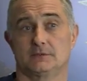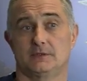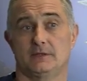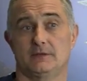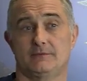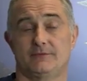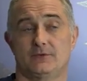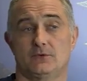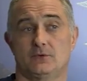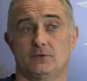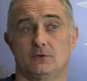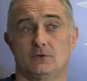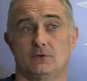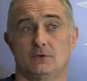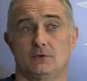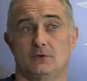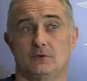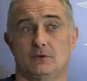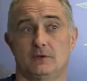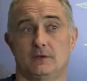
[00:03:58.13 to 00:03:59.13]
If you're
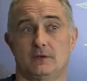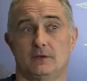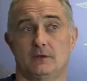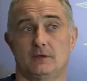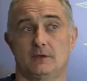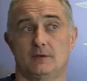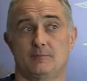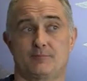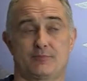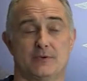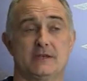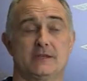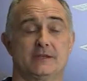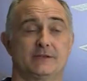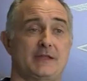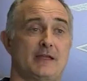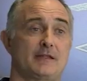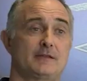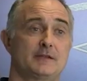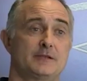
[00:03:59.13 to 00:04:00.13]
a brilliant
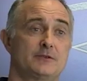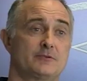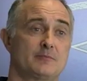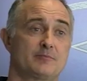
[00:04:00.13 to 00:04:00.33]
athlete, you're a